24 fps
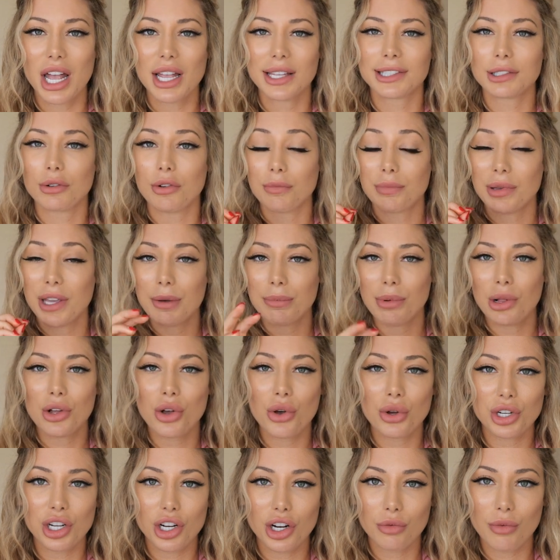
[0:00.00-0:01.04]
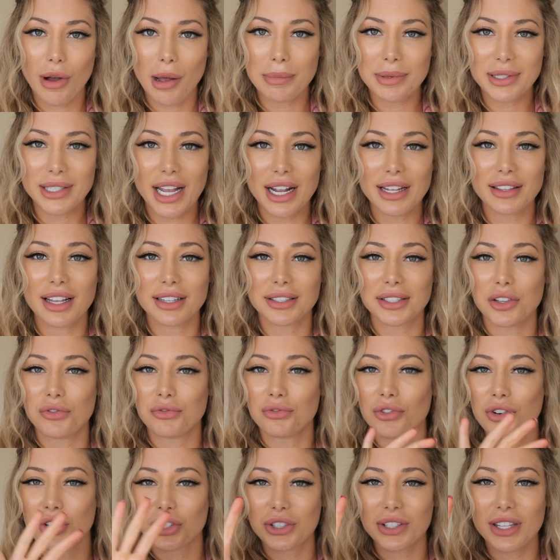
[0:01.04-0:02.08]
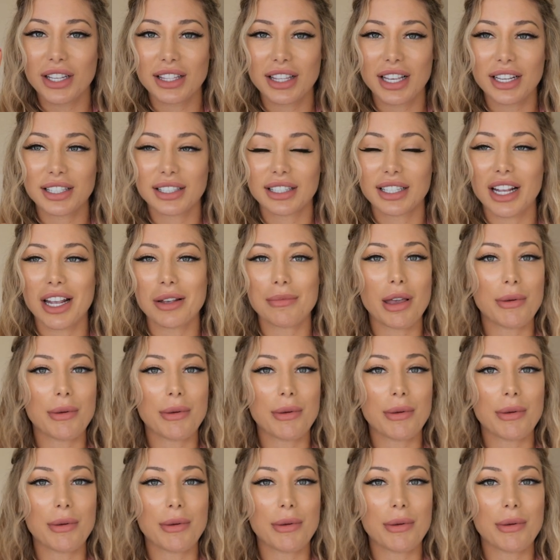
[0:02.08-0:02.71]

So when people go to your website, that's the first thing they see.